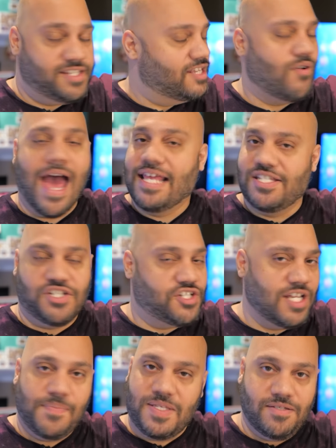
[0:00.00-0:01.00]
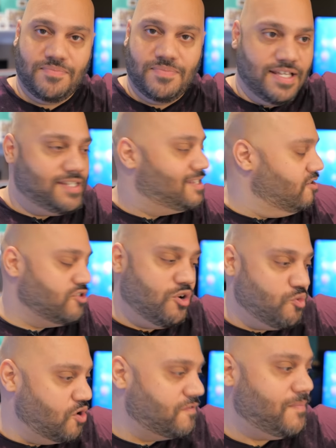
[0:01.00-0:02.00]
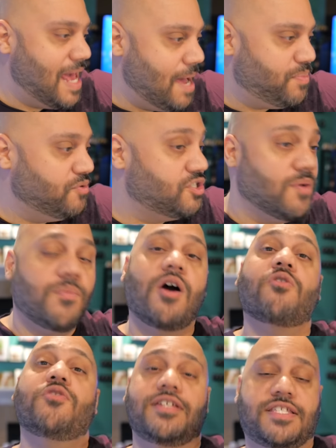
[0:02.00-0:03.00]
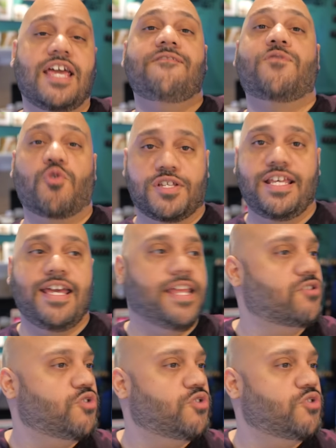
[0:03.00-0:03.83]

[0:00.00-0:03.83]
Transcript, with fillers: Still hasn't shipped, still no word from Apple. Tomorrow is day 14,